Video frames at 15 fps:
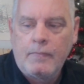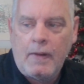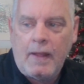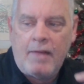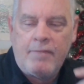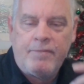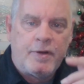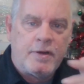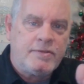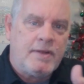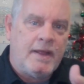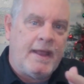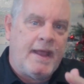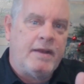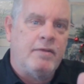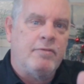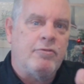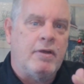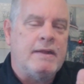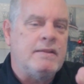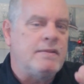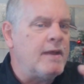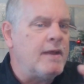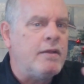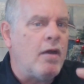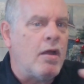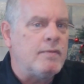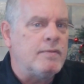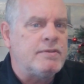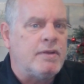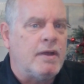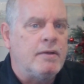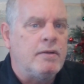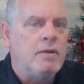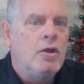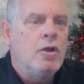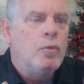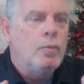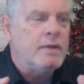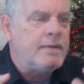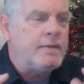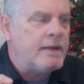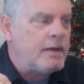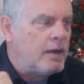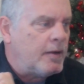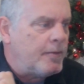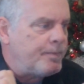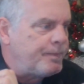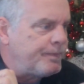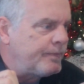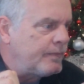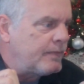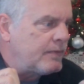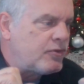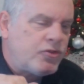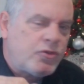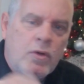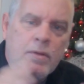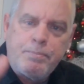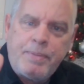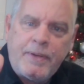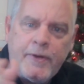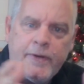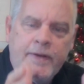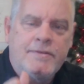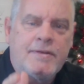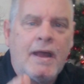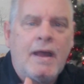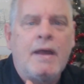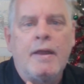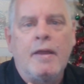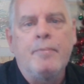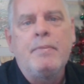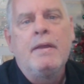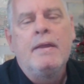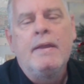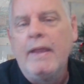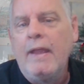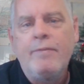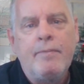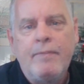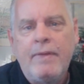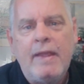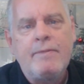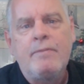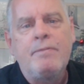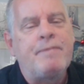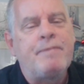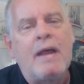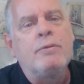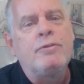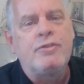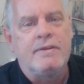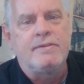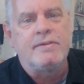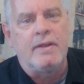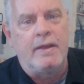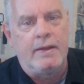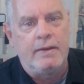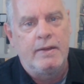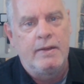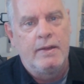at first they had it right, then all of a sudden, within a short period of time, even Fauci said,